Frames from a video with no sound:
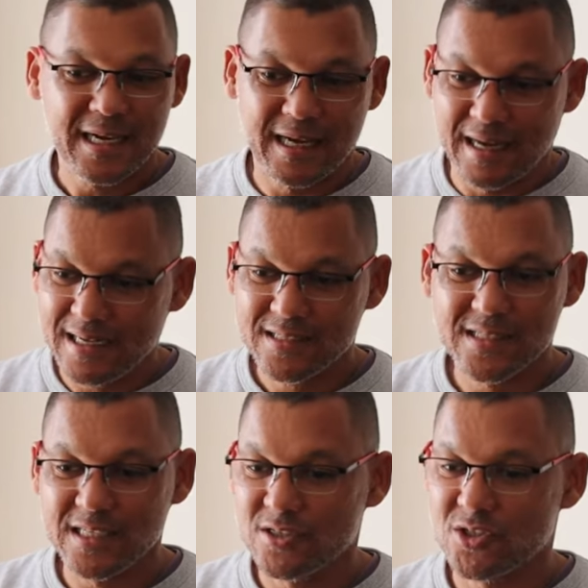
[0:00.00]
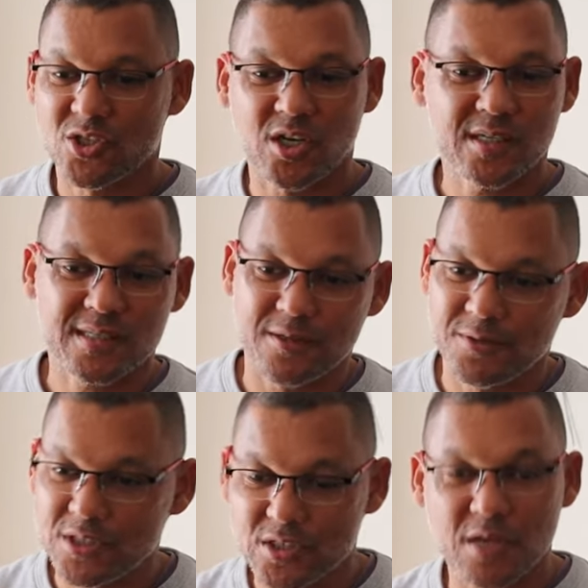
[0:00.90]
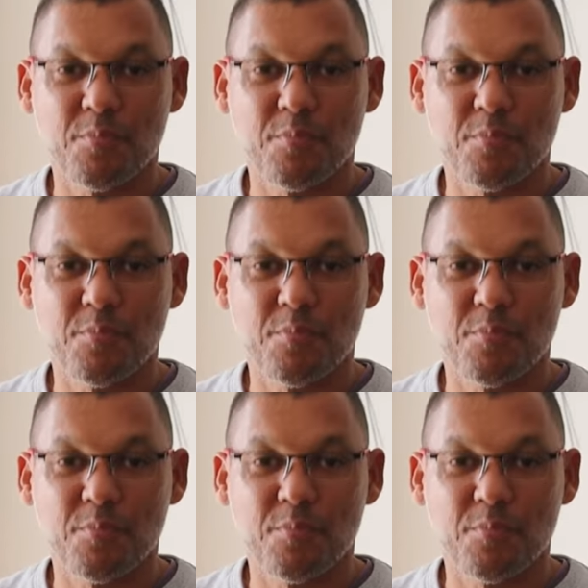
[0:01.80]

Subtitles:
I had secret socks. They're